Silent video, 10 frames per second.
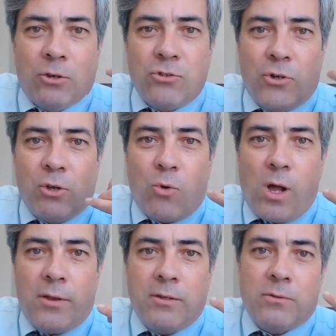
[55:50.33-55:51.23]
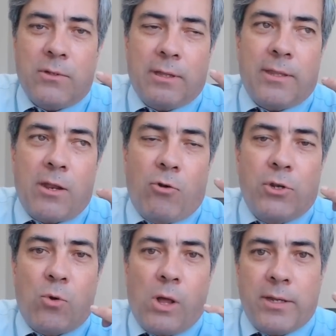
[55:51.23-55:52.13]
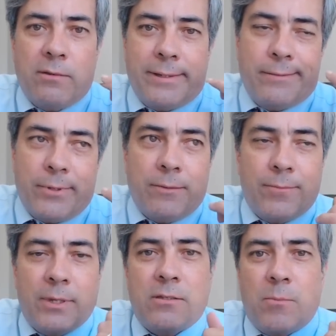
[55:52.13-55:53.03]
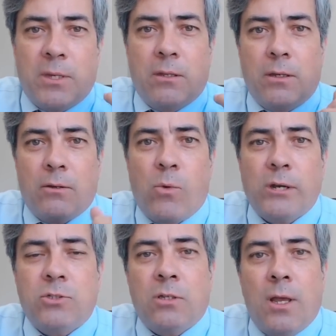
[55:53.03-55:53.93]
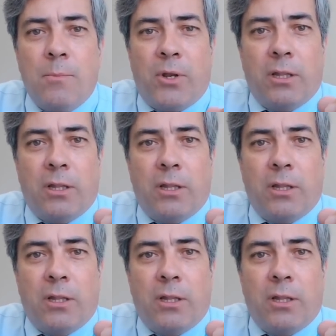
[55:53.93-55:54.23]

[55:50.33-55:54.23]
Those audio quality, that audio quality, you know, well, that's to be you know, questioned.